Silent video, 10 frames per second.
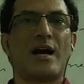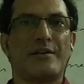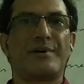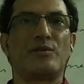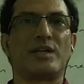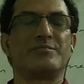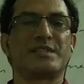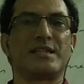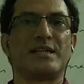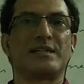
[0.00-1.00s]
I found him
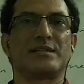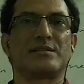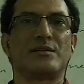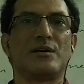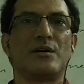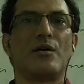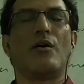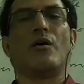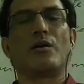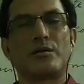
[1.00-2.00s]
stealing.
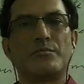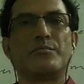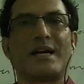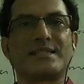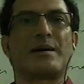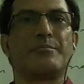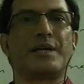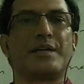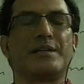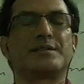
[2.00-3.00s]
Or by
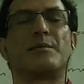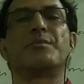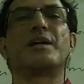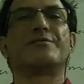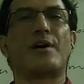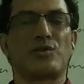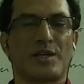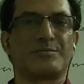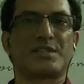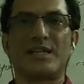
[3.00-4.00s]
somebody
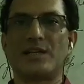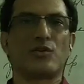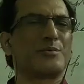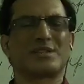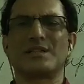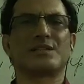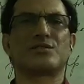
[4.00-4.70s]
found him stealing or missing,